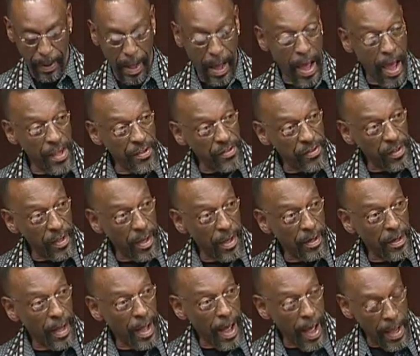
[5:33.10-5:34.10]
I
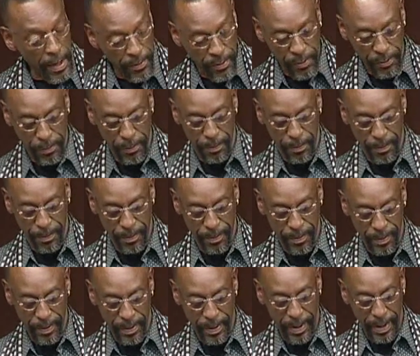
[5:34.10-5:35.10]
said, I do,
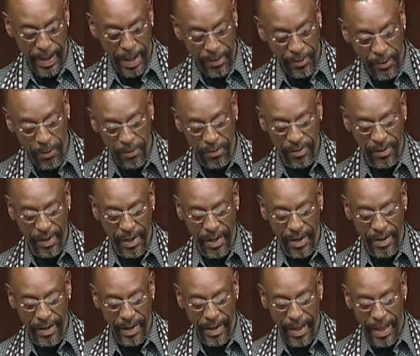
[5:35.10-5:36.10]
and you
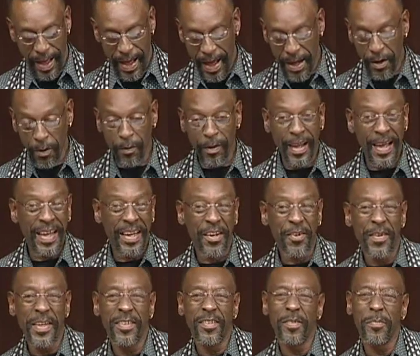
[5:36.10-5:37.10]
said, I don't like
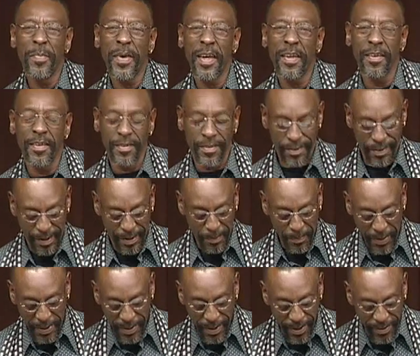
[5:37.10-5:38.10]
green tomatoes
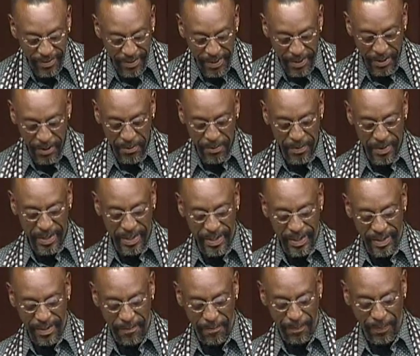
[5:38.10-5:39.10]
because they're green.
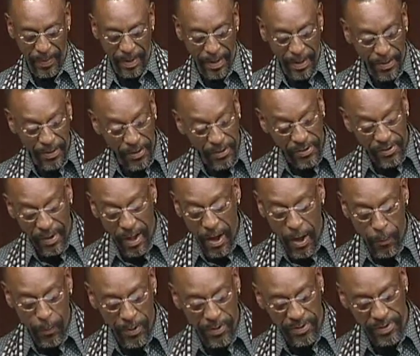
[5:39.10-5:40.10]
The
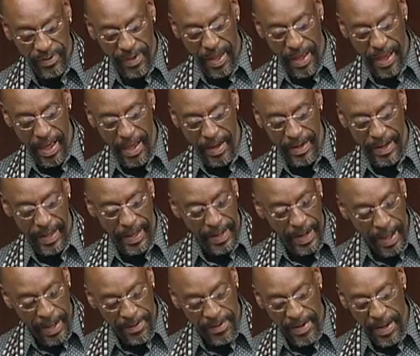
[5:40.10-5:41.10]
song was sad, and
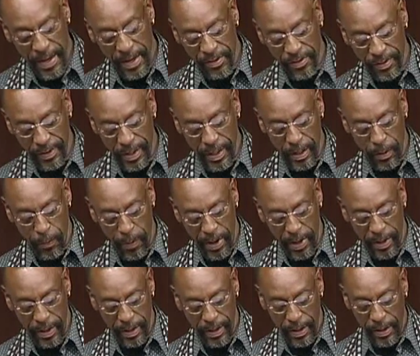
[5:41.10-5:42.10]
I danced
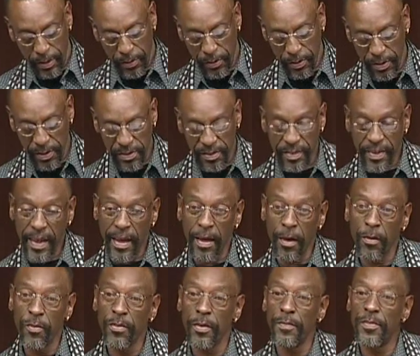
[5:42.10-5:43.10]
anyway to the
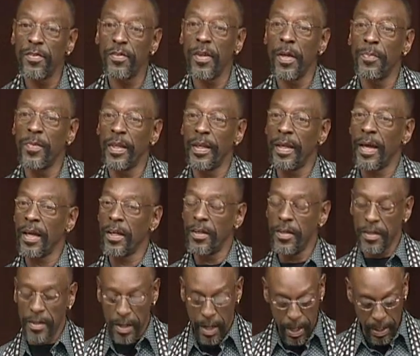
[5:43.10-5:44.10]
sounds of something I
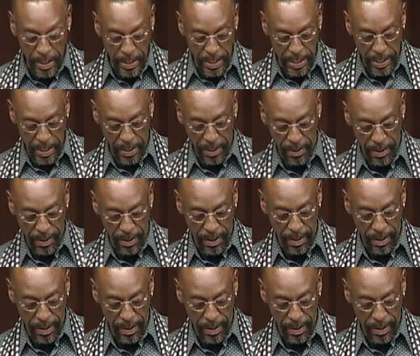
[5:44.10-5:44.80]
could not hear.